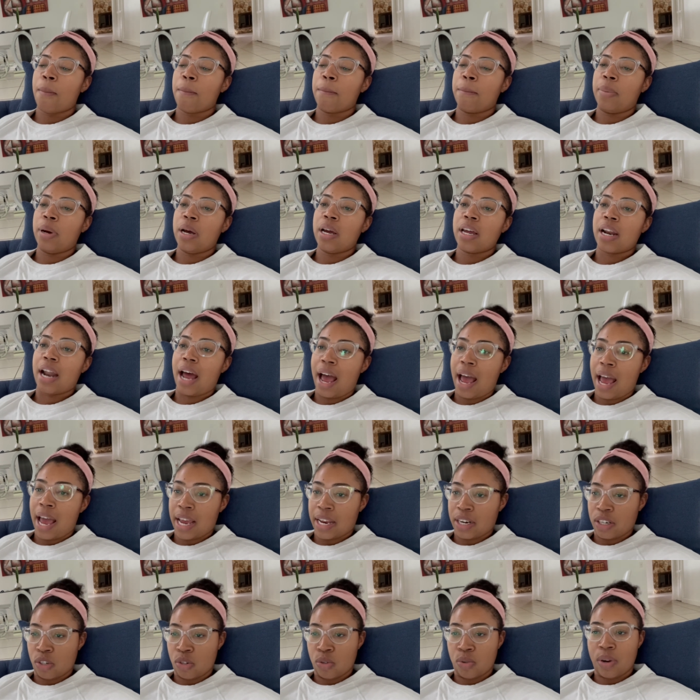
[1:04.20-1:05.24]
But
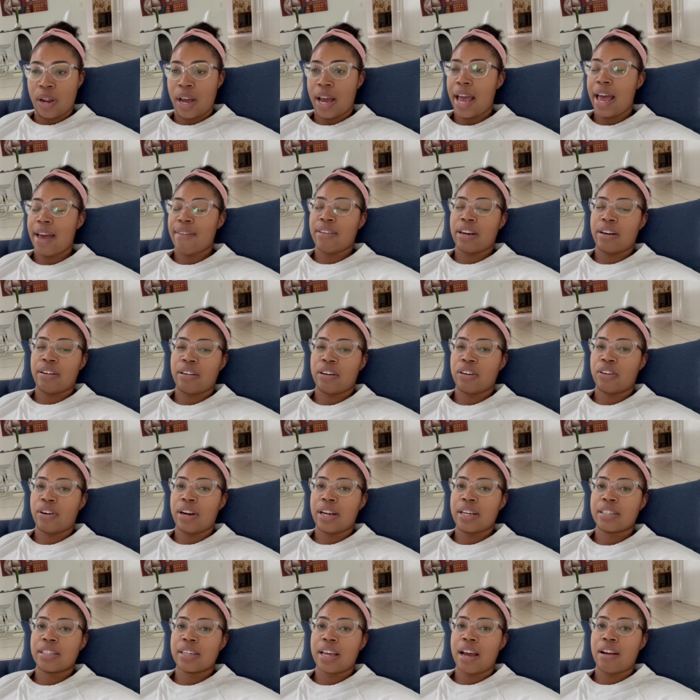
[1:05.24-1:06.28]
I do not have any
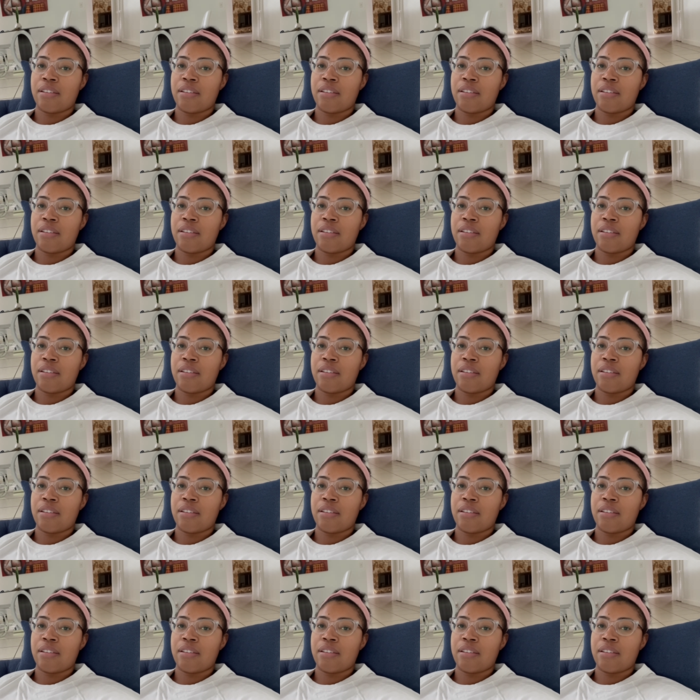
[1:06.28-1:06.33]
regrets.